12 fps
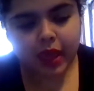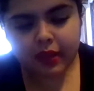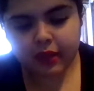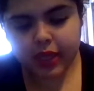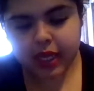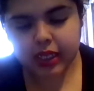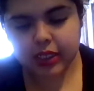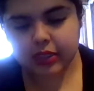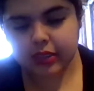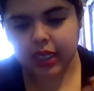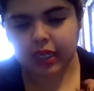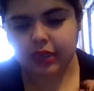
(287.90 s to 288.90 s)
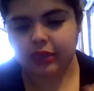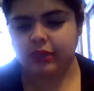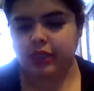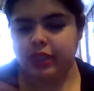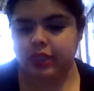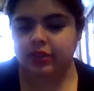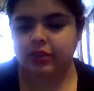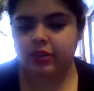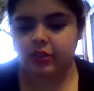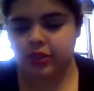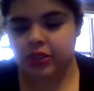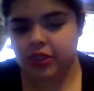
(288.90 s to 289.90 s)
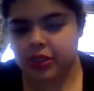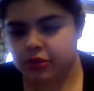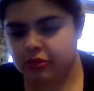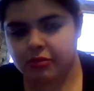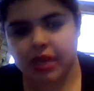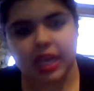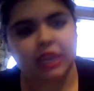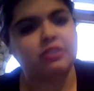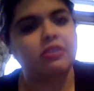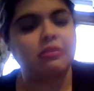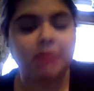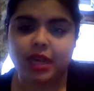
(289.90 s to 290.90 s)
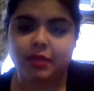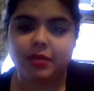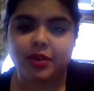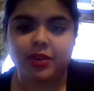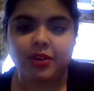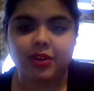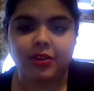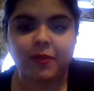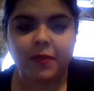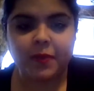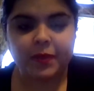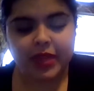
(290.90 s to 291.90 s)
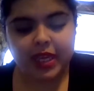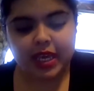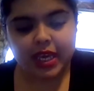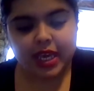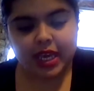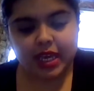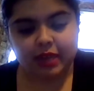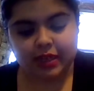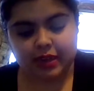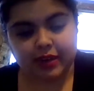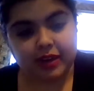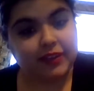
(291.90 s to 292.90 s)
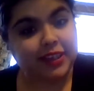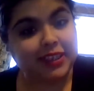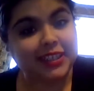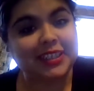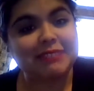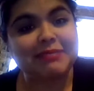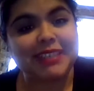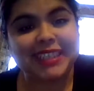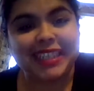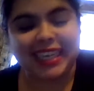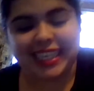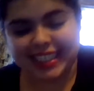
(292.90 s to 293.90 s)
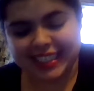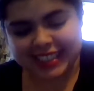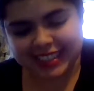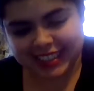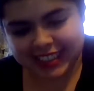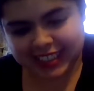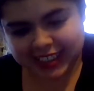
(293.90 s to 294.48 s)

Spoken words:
Okay, so now let's go to my actual makeup tutorial. I'm sorry, I'm talking too much, guys.